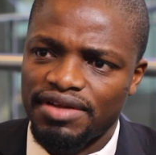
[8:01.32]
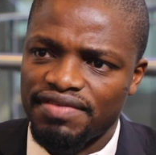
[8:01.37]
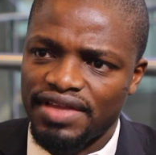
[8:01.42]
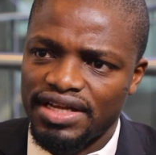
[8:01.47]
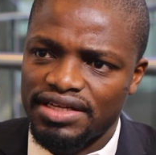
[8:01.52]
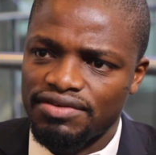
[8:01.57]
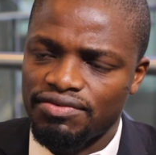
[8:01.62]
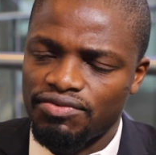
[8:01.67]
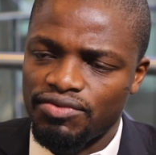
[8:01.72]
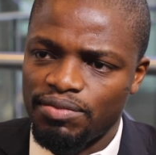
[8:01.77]
believe
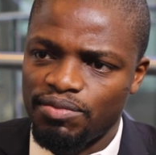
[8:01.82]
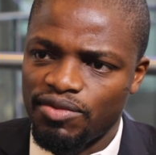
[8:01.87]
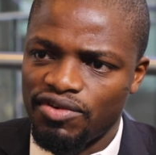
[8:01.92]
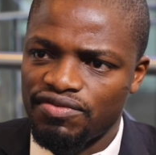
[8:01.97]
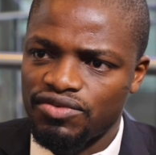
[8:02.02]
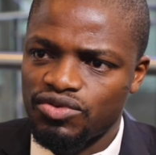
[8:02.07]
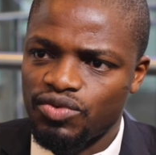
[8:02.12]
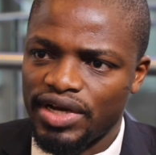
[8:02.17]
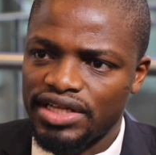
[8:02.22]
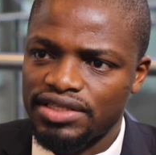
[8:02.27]
that if we
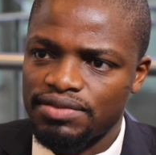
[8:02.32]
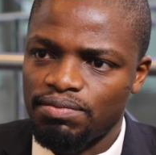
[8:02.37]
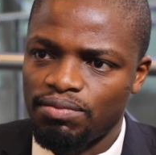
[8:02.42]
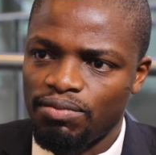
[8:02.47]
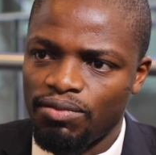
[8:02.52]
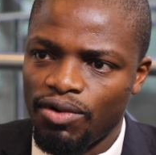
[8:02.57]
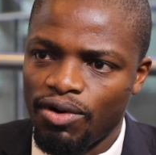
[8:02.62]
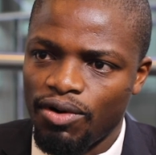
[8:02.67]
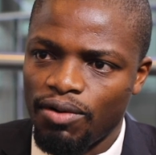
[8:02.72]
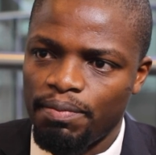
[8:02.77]
move towards
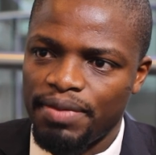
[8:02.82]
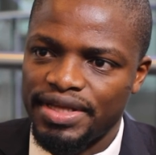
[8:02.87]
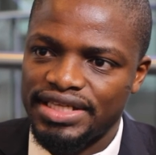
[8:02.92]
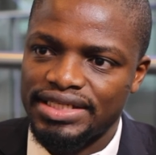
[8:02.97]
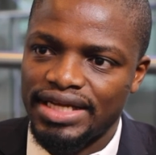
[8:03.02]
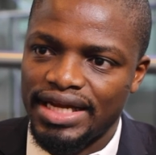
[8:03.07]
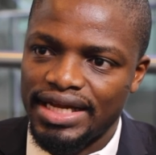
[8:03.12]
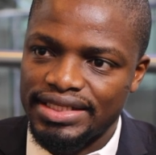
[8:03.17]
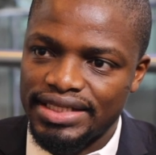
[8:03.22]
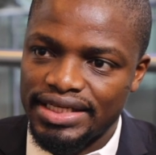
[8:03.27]
more
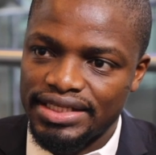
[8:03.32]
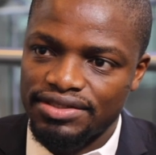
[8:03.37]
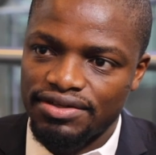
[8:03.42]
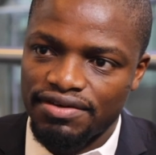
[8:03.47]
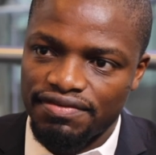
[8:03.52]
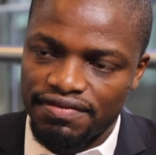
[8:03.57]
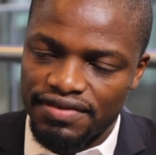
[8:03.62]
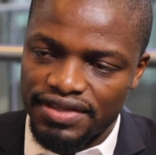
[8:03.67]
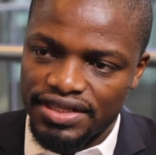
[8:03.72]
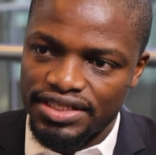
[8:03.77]

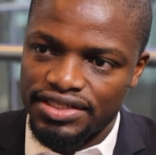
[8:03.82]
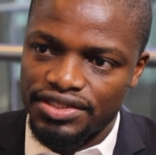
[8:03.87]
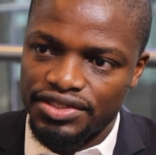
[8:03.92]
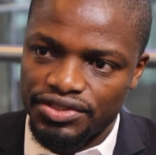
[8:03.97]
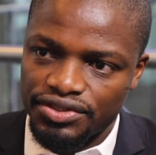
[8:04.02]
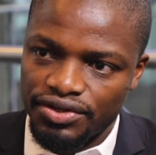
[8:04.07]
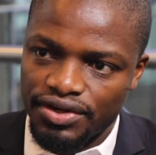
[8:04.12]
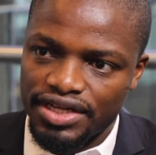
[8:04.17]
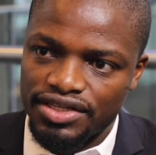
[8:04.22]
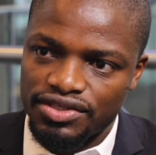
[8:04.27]
personalization of this
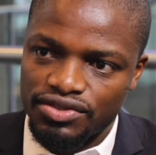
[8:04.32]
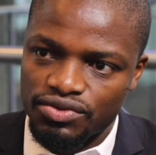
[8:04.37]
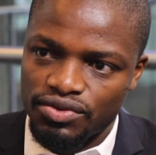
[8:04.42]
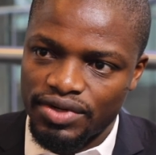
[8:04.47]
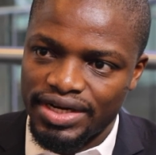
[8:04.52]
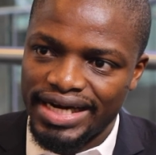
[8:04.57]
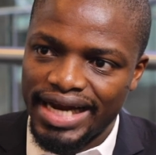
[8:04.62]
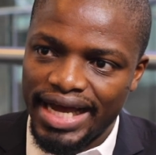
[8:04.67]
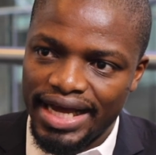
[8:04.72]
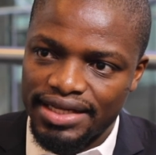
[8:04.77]
insurance
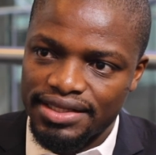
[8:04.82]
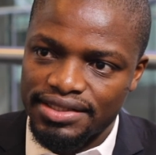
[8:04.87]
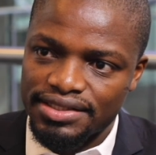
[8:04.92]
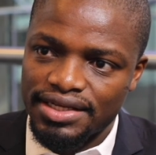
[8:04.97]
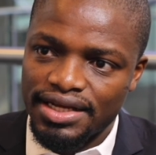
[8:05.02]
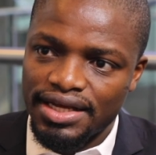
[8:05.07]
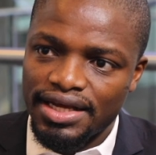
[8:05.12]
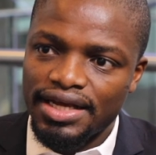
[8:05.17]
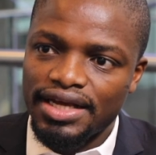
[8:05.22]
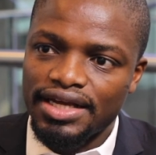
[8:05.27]
to clients,